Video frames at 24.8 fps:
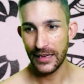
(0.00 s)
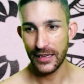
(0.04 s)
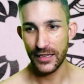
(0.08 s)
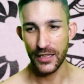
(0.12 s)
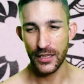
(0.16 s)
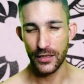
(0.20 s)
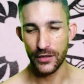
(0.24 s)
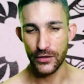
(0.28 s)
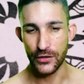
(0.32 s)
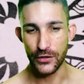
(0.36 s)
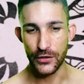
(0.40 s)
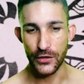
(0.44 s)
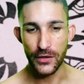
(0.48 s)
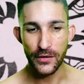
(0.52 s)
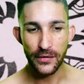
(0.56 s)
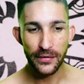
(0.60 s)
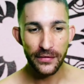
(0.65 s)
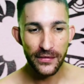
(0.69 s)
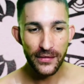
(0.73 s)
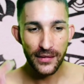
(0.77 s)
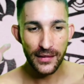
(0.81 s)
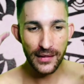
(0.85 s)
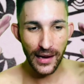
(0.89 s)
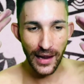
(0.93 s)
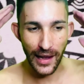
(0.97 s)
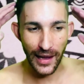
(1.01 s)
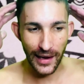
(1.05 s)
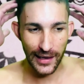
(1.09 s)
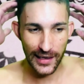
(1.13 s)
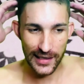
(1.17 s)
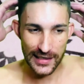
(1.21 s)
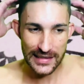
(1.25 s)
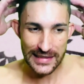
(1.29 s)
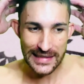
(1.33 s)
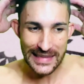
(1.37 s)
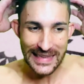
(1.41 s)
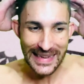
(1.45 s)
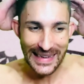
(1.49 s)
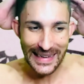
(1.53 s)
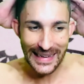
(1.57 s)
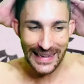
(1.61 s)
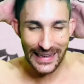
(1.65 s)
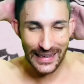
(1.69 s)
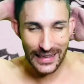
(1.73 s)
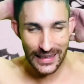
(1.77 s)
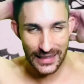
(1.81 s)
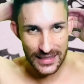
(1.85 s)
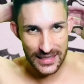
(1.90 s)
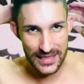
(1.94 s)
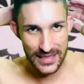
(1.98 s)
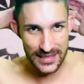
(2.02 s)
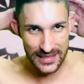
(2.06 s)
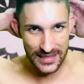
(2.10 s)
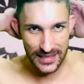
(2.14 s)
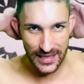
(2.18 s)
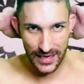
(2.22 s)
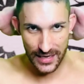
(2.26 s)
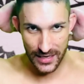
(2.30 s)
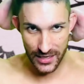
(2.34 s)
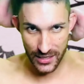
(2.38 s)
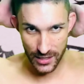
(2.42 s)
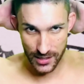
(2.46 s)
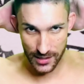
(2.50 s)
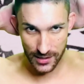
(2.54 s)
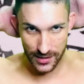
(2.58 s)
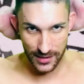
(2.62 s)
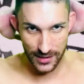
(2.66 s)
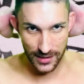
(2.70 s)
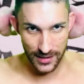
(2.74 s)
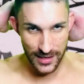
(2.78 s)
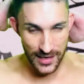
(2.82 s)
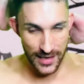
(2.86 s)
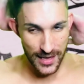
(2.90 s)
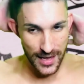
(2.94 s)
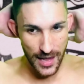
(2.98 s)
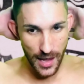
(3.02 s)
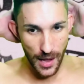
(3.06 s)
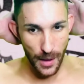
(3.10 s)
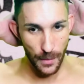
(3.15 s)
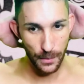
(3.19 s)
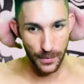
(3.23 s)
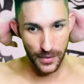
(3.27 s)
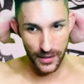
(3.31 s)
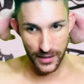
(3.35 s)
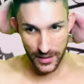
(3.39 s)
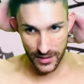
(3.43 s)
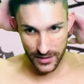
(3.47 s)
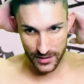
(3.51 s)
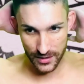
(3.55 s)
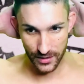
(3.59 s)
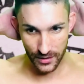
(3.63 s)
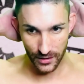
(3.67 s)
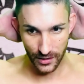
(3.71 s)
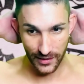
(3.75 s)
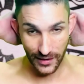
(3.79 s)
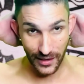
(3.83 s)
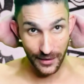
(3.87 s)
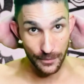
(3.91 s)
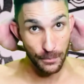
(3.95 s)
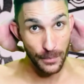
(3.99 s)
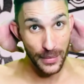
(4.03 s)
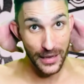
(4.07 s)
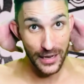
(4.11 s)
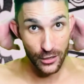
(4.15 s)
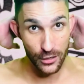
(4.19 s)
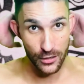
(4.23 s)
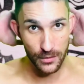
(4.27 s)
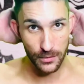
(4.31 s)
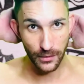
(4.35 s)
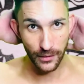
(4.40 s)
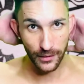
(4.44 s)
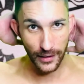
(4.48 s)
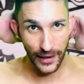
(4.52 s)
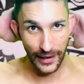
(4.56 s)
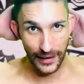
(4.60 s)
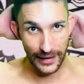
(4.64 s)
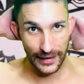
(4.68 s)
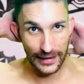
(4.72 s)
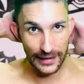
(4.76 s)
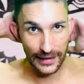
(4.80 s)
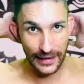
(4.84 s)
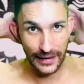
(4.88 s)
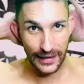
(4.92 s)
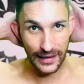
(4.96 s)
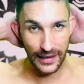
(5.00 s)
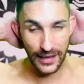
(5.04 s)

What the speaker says: You do feel like a tingling sensation, but it's not unbearable, luckily.